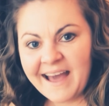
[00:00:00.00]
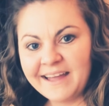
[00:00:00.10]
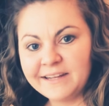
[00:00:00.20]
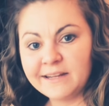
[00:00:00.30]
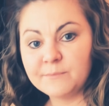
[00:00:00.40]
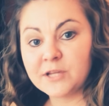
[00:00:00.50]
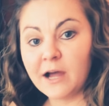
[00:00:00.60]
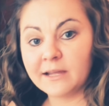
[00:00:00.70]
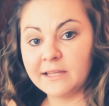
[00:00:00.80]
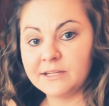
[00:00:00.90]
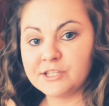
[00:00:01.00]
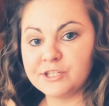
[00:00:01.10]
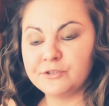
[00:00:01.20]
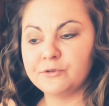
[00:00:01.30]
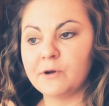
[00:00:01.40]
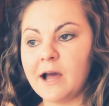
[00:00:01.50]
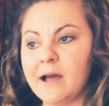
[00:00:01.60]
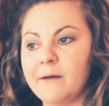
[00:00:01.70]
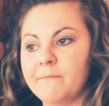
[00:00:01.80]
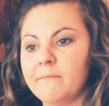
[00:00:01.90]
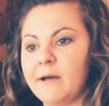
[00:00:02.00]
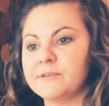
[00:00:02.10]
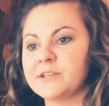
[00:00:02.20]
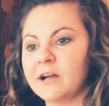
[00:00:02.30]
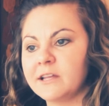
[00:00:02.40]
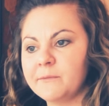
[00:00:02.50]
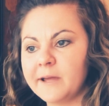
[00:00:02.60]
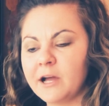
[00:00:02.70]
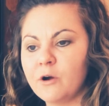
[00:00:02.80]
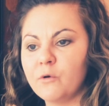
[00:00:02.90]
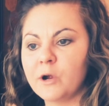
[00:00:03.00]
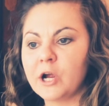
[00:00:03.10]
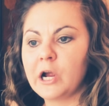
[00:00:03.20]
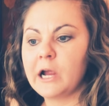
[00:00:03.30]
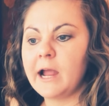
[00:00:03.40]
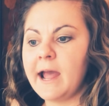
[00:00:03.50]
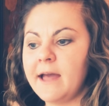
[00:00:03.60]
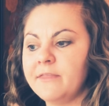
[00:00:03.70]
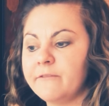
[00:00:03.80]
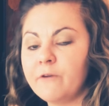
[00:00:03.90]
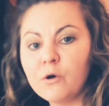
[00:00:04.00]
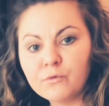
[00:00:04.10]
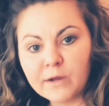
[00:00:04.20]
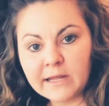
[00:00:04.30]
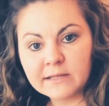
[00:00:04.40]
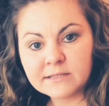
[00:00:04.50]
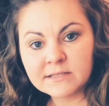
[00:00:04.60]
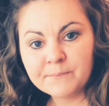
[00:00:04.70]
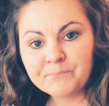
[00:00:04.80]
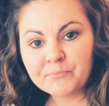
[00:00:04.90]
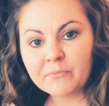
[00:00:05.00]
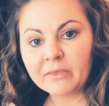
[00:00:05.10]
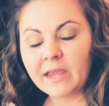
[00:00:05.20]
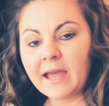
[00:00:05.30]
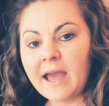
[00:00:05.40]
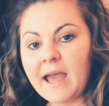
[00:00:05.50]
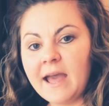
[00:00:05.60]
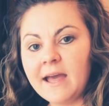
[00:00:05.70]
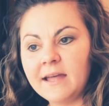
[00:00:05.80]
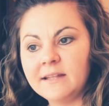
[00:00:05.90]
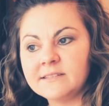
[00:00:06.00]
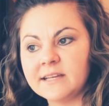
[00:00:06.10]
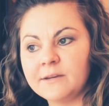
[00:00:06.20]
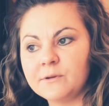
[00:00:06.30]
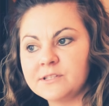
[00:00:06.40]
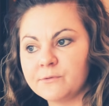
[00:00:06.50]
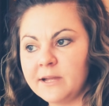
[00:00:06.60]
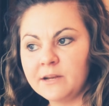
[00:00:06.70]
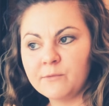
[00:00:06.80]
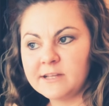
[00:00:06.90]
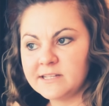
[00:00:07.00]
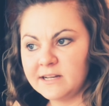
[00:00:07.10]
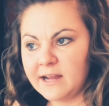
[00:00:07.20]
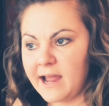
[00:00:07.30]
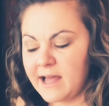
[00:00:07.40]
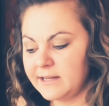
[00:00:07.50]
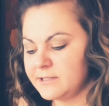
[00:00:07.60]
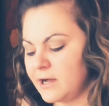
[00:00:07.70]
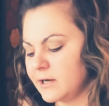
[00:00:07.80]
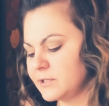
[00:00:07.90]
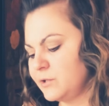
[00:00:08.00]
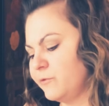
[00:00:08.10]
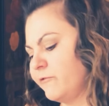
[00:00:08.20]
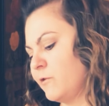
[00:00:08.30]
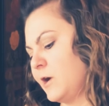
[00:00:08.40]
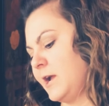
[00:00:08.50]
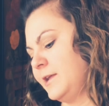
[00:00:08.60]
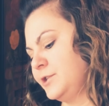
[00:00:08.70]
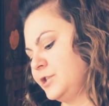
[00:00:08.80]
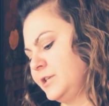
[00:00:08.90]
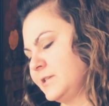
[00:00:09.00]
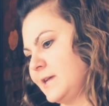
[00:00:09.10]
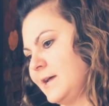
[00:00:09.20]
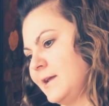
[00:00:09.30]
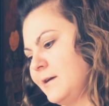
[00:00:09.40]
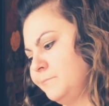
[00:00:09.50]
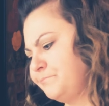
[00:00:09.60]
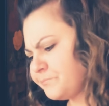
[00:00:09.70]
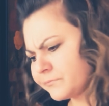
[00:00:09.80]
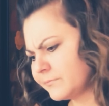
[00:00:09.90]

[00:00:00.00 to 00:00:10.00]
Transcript: I ended up talking to, um, I was talking to my coworker and the phone rings and it was a random resident I hadn't talked to before, and she said, um,